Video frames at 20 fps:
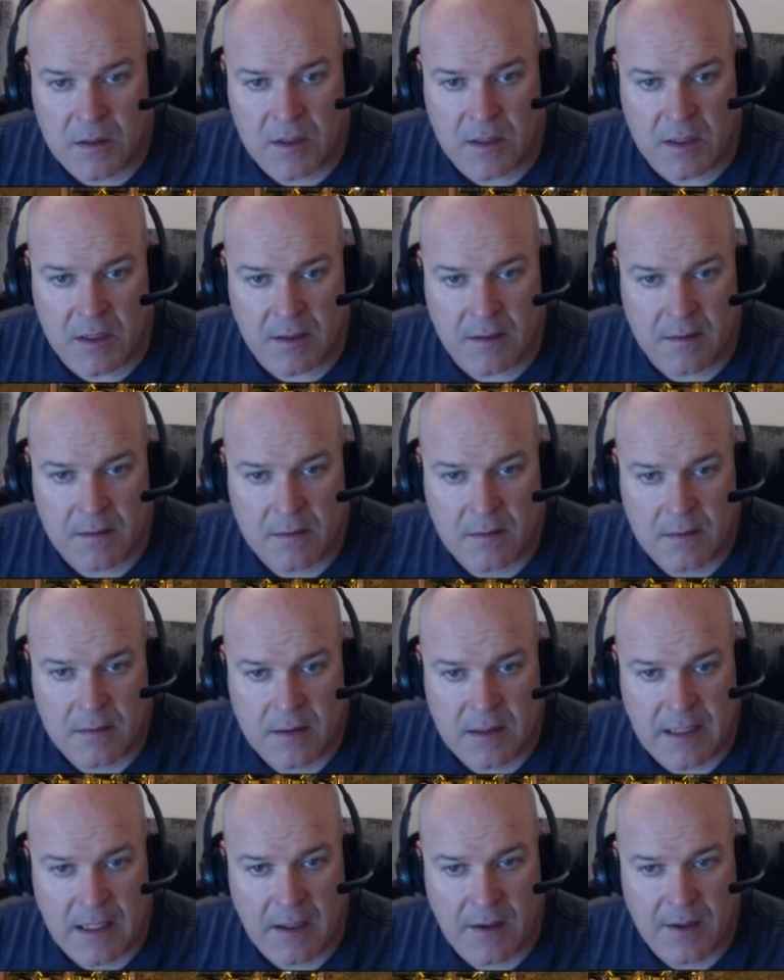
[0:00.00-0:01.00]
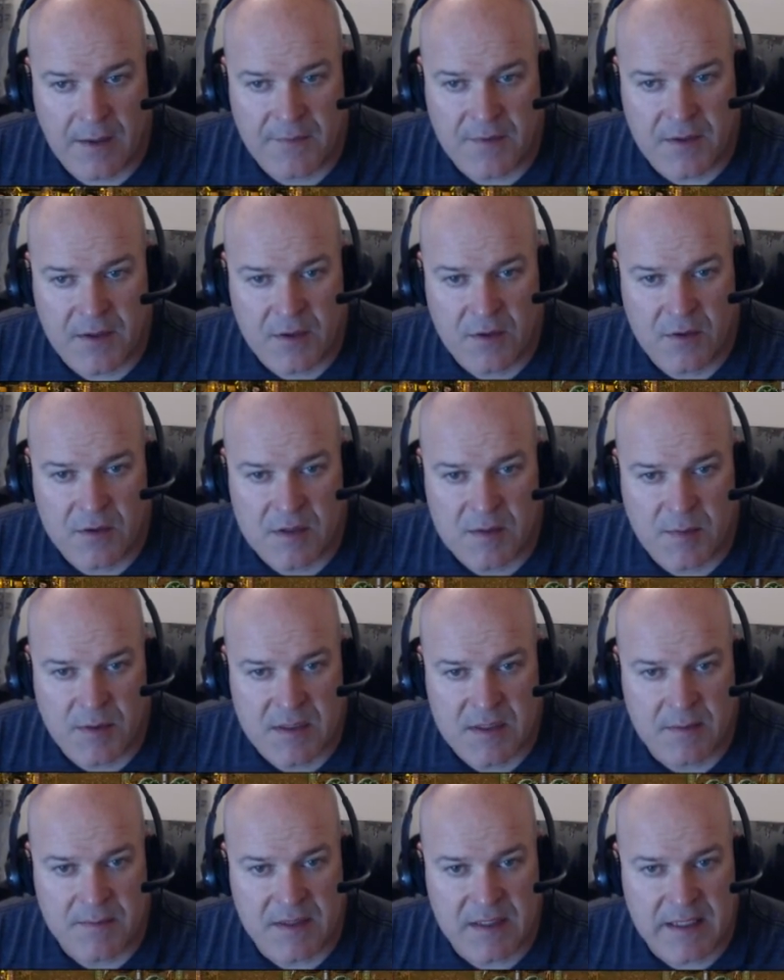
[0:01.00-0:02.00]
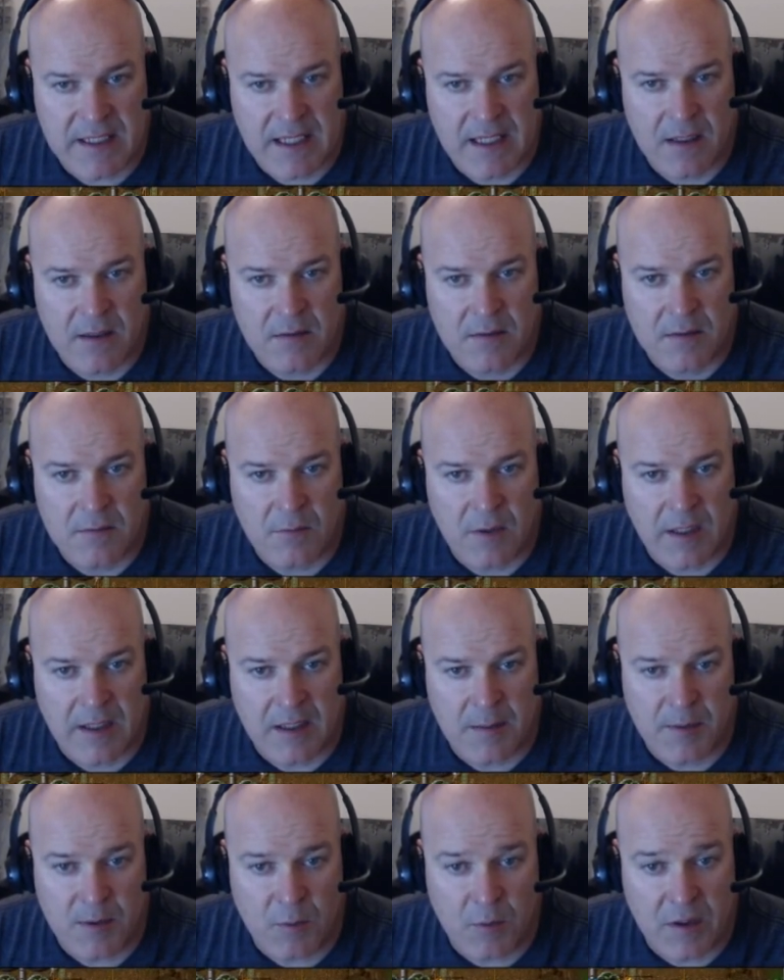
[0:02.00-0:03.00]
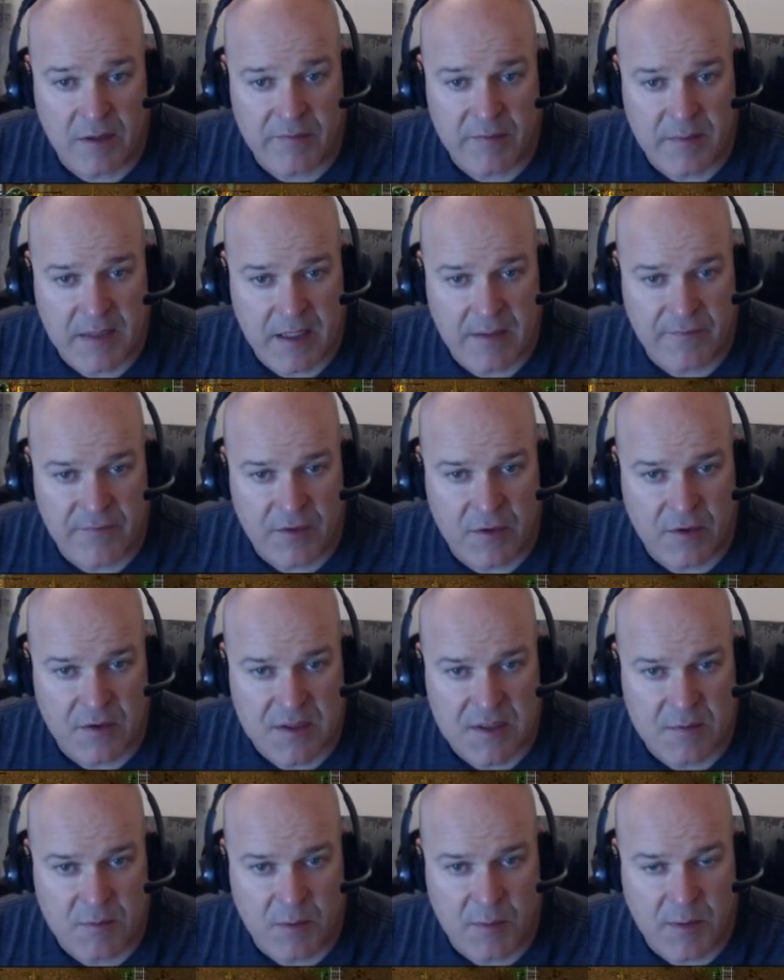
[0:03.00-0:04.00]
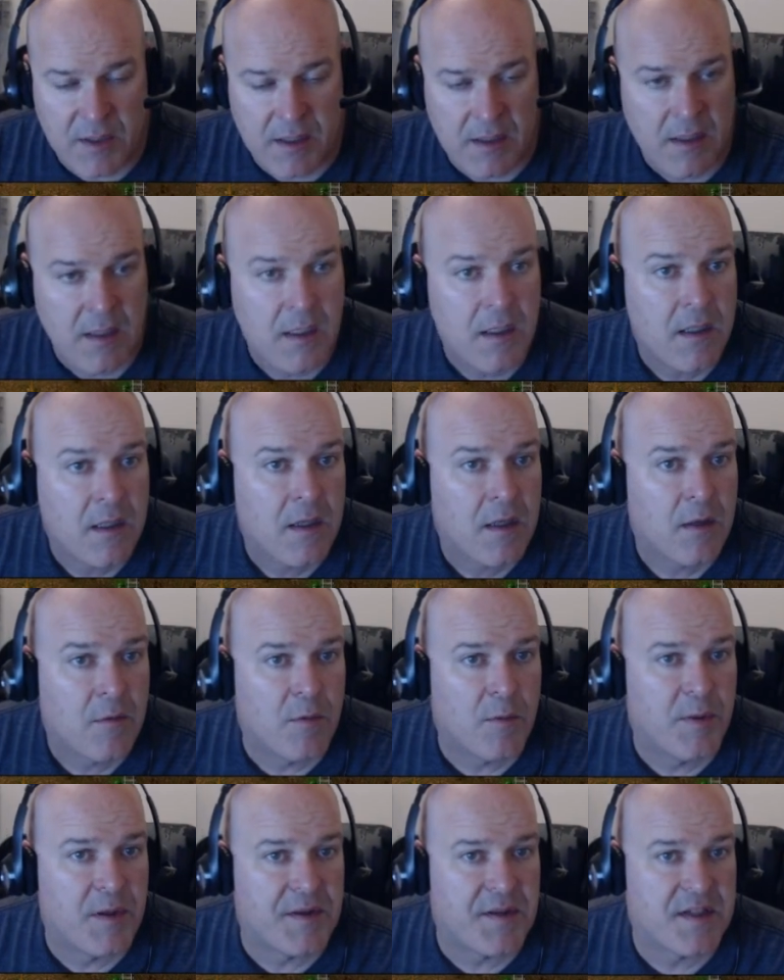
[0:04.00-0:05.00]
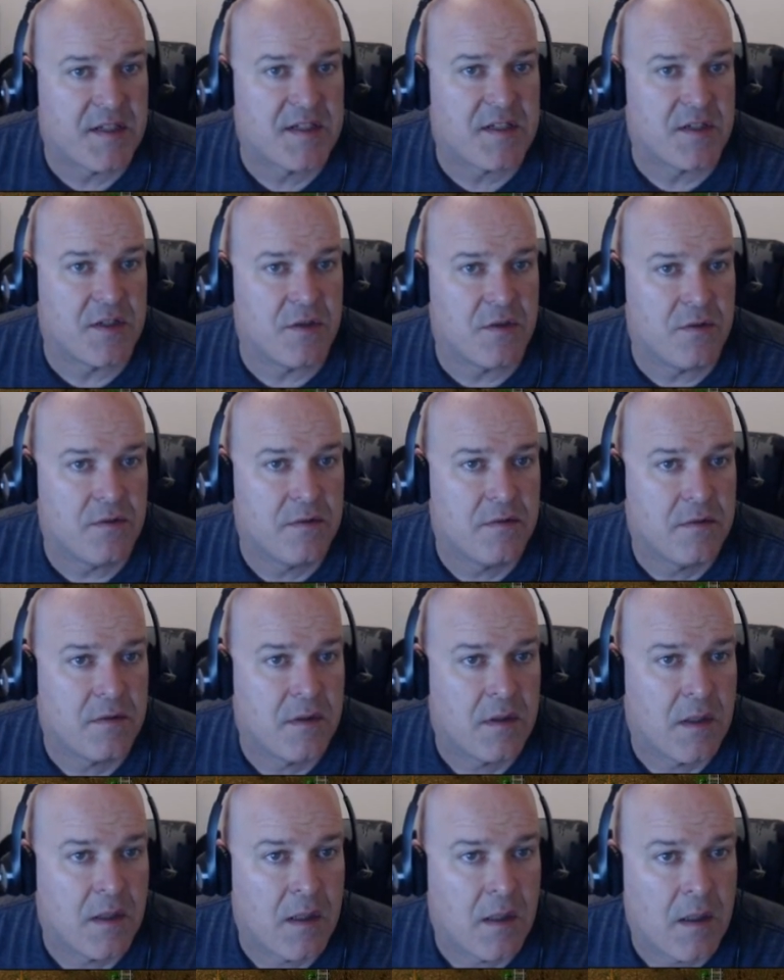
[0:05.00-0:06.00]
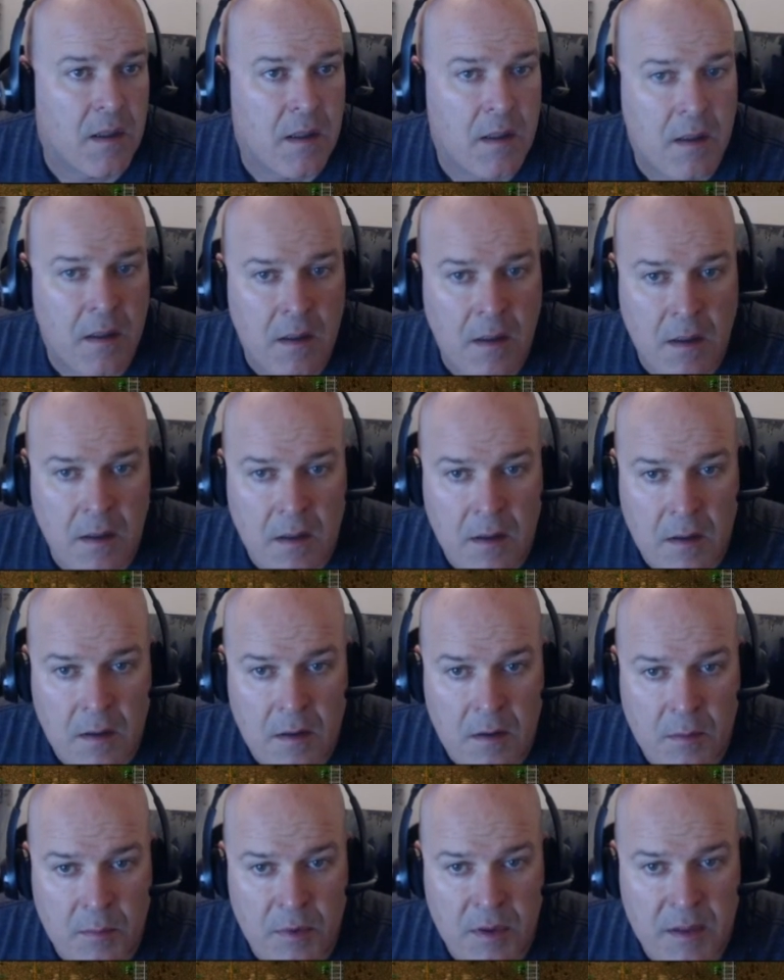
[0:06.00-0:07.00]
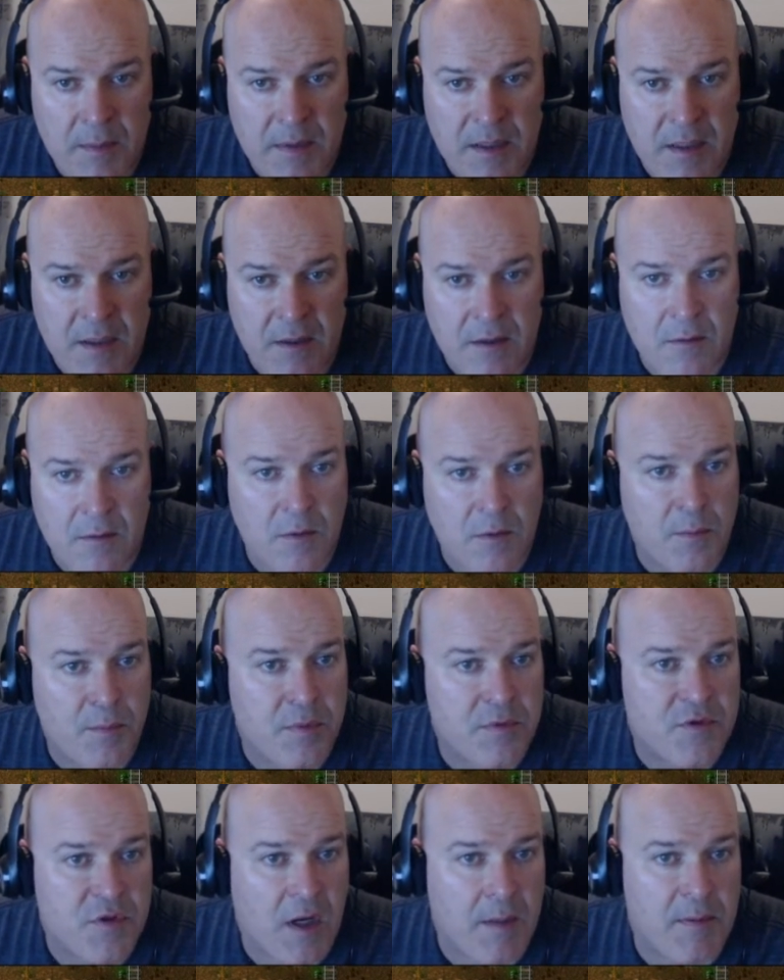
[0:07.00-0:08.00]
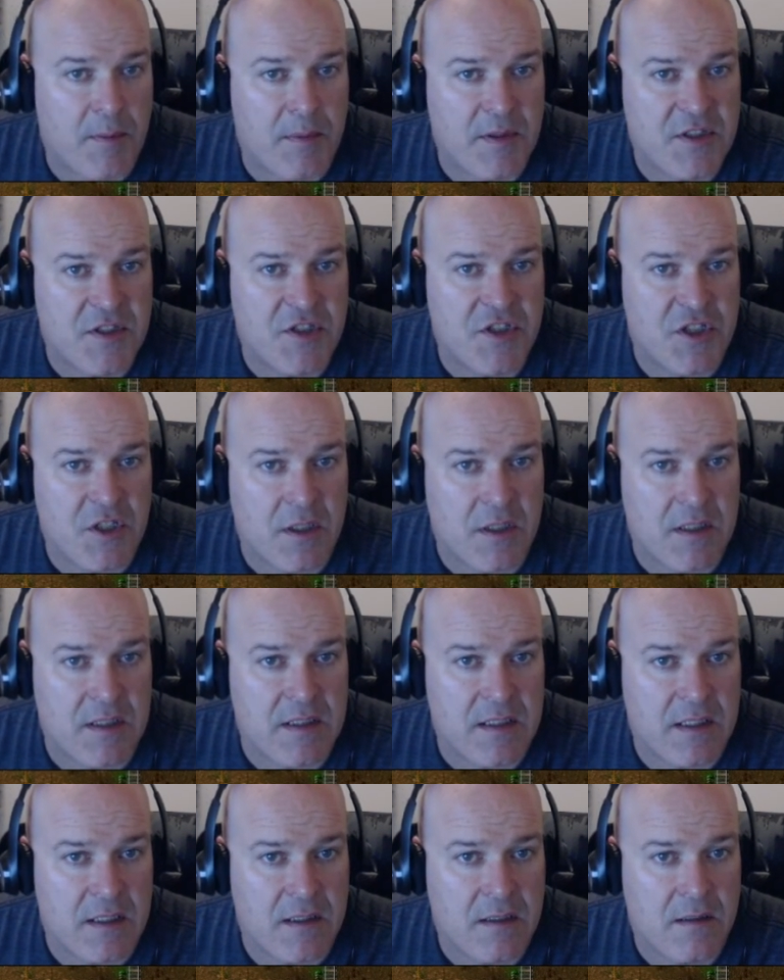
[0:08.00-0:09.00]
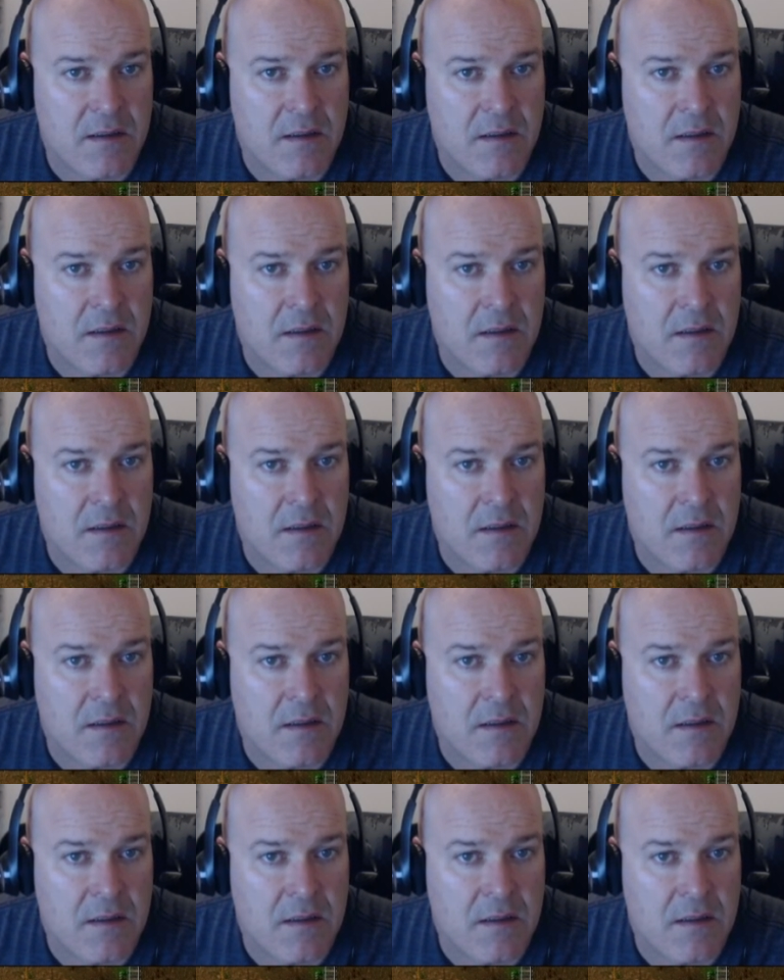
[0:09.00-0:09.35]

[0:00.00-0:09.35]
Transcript: Good. Now all I have to do is put something down. Well, I got to put one of them down first, and we'll put this dude. Put him here. We'll drop a bunch of junk in there.